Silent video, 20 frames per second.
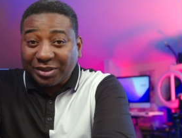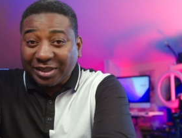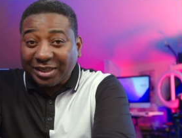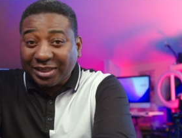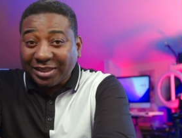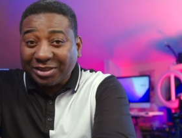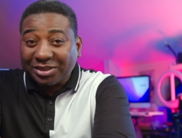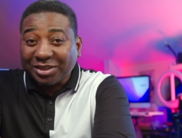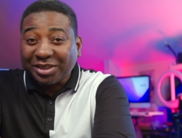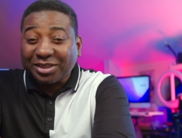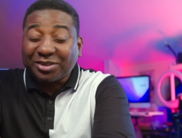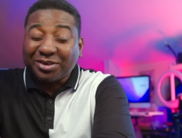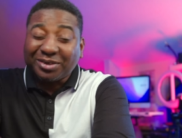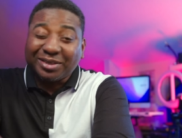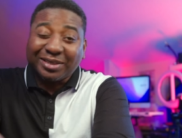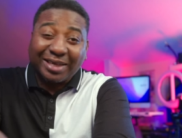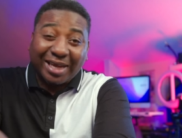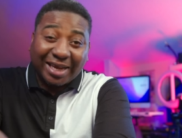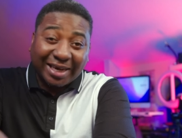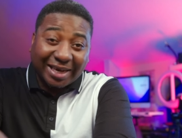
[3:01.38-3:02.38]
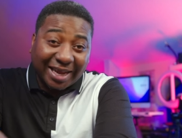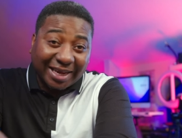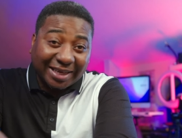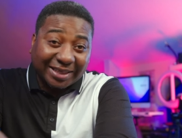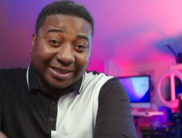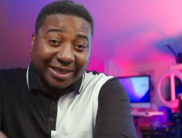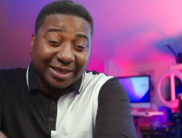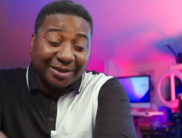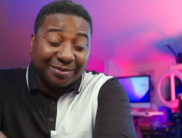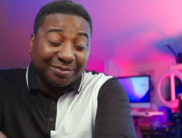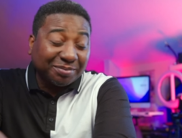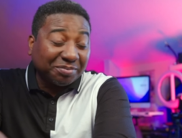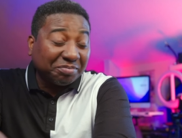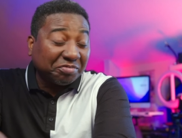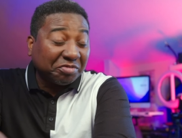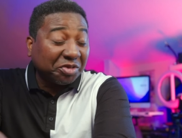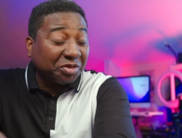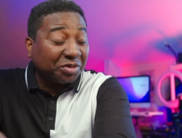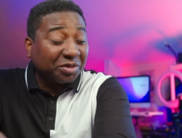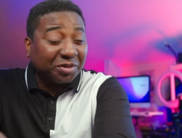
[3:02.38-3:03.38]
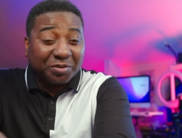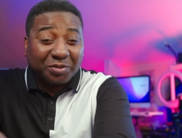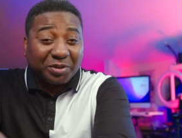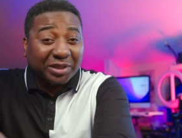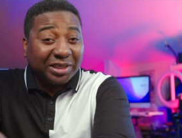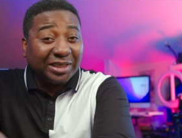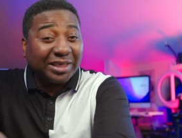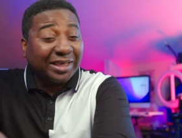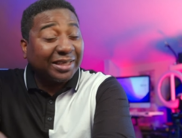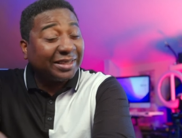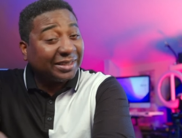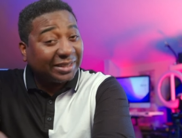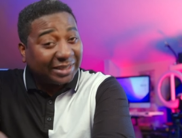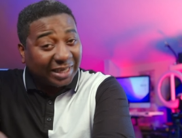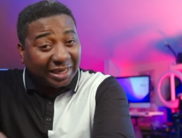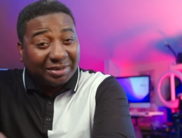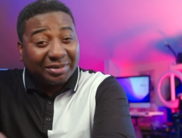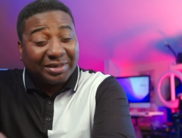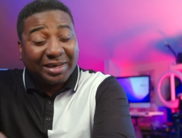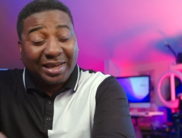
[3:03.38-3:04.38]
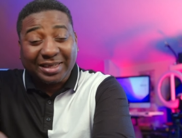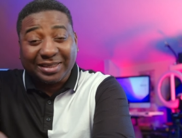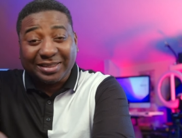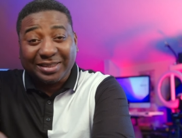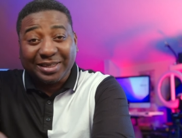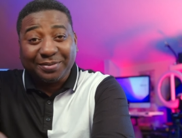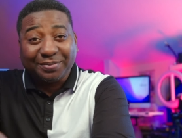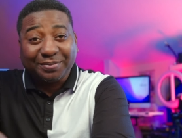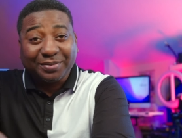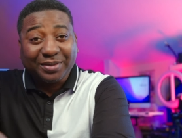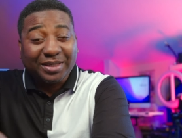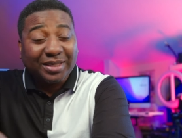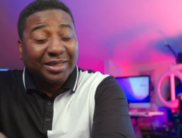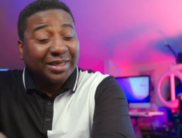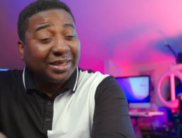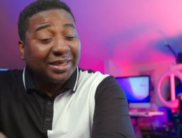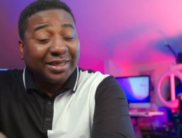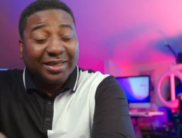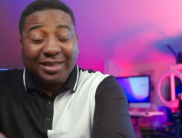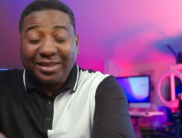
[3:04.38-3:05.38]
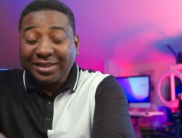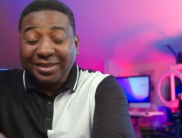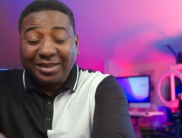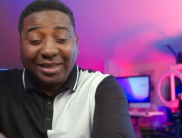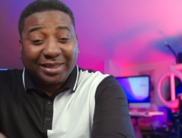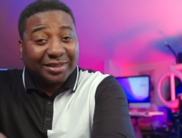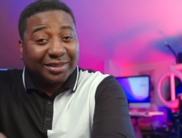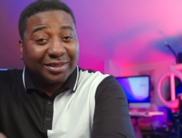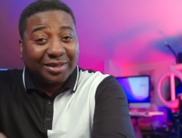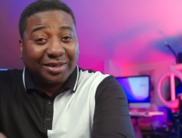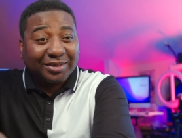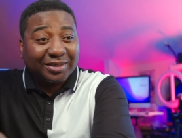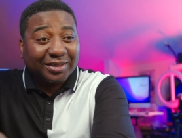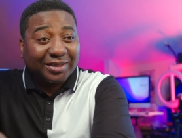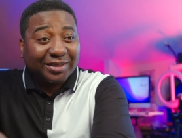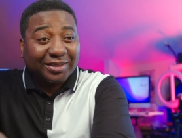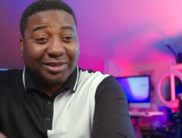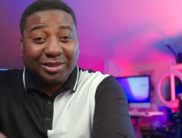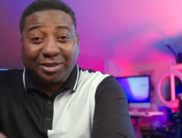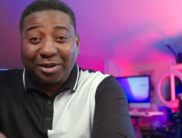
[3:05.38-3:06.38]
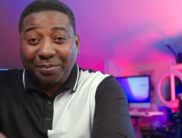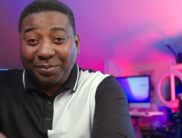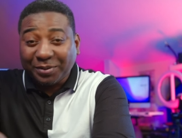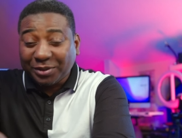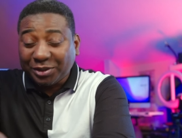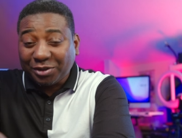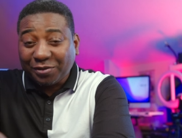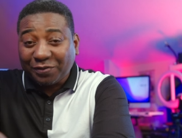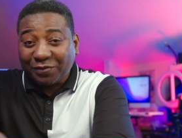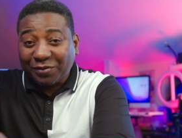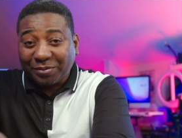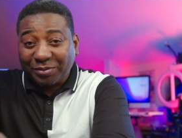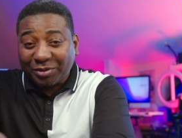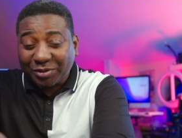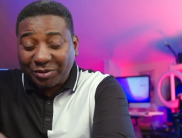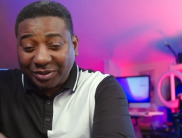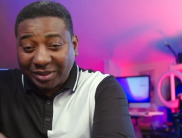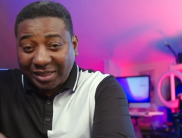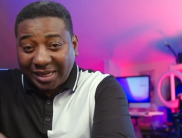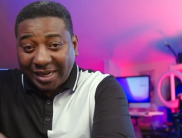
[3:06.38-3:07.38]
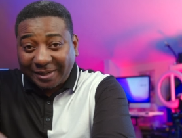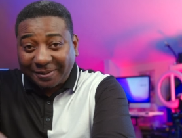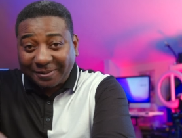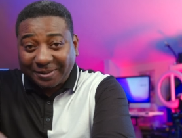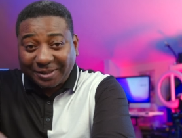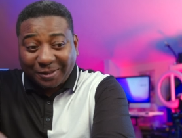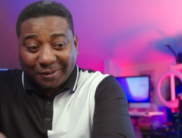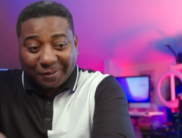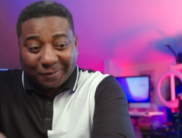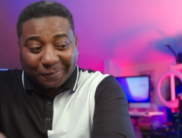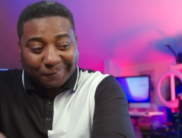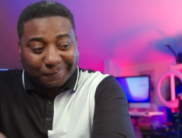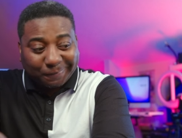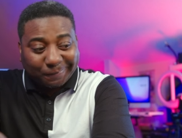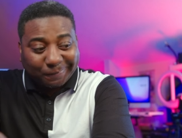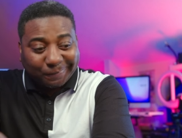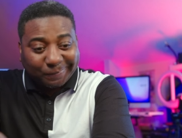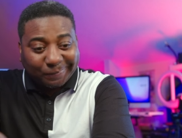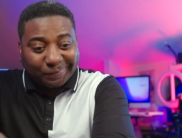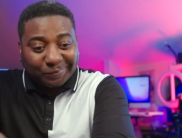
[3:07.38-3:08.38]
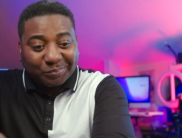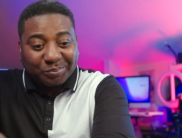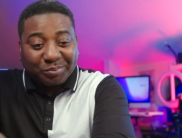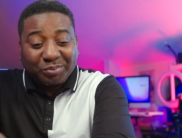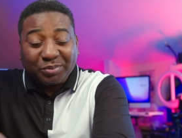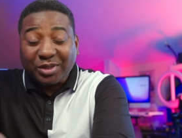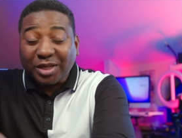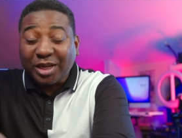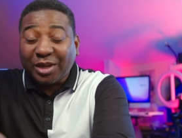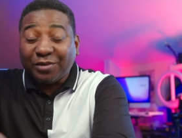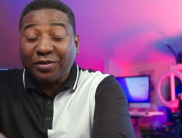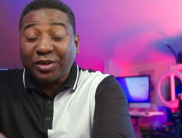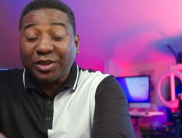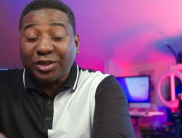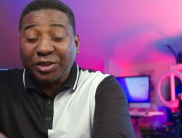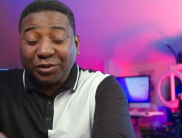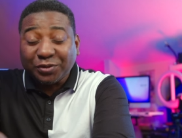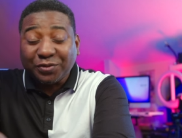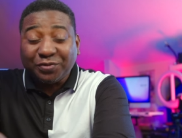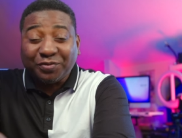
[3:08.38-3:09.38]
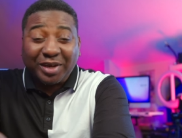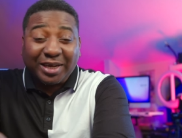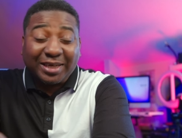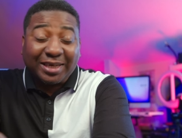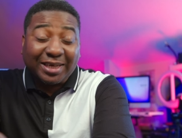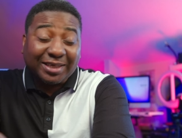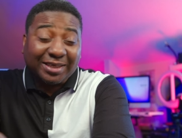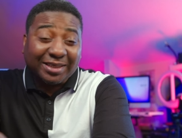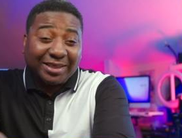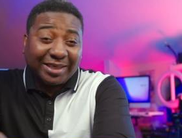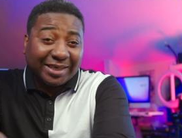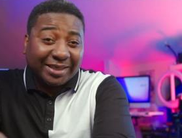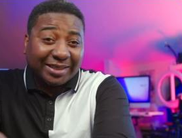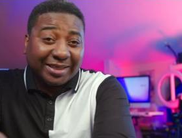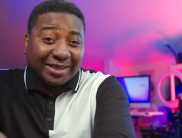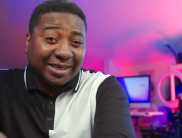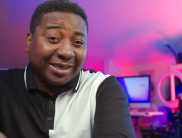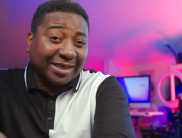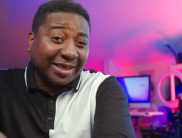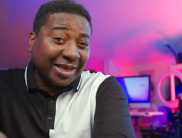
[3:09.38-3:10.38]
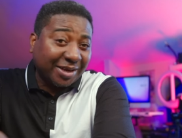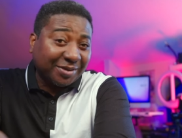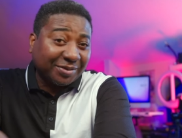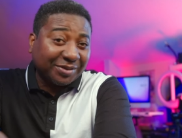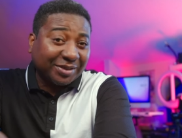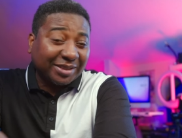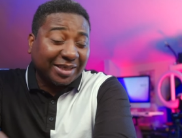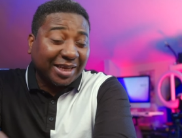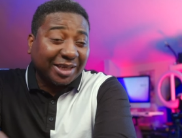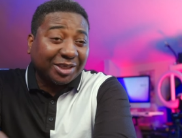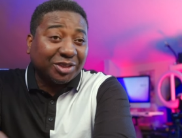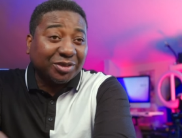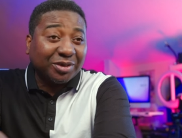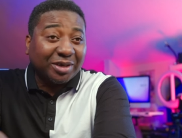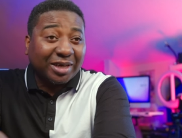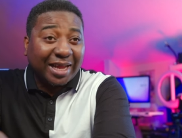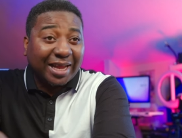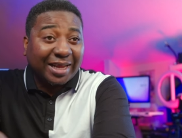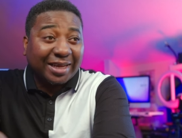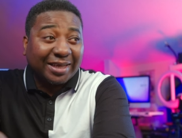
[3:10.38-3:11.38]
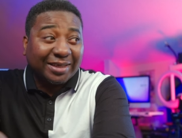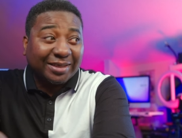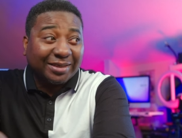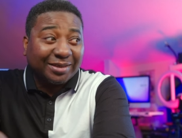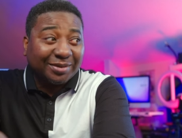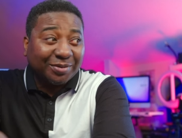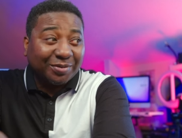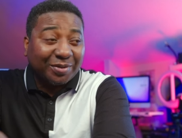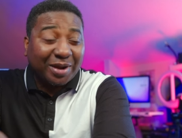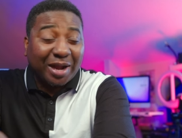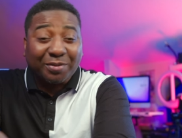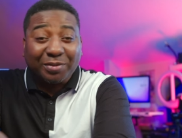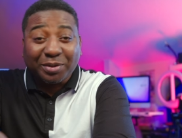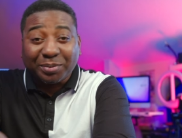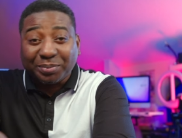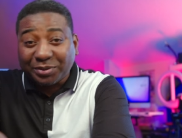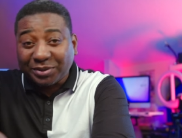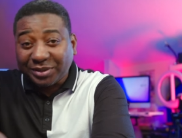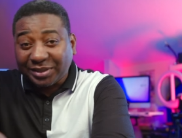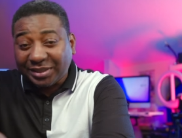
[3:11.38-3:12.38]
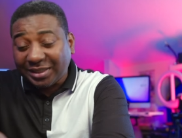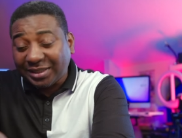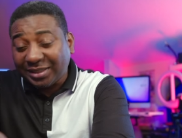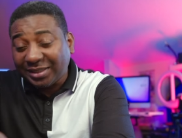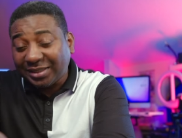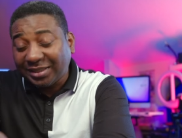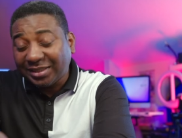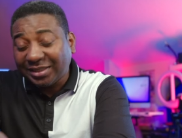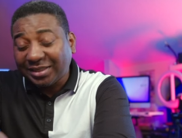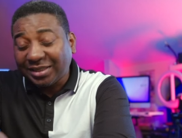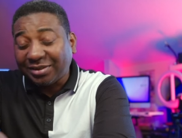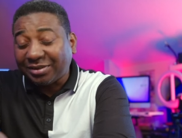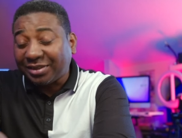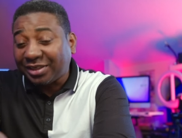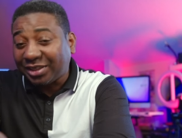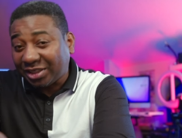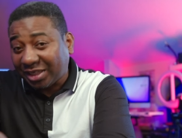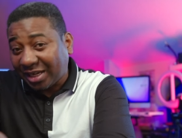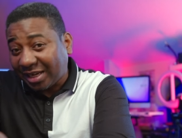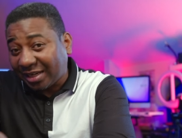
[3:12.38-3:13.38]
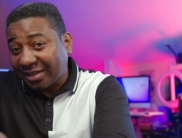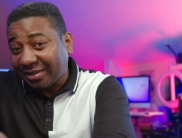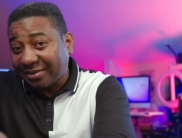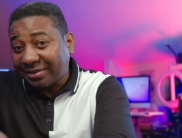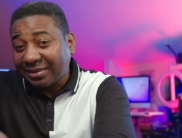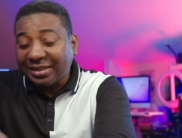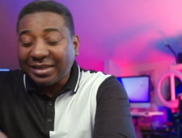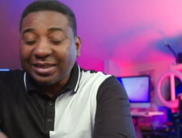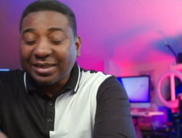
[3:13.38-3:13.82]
the interest on that item, you could win a second item. There's nothing stopping you from doing that. So if you do find anything else that you like while we proceed on the channel,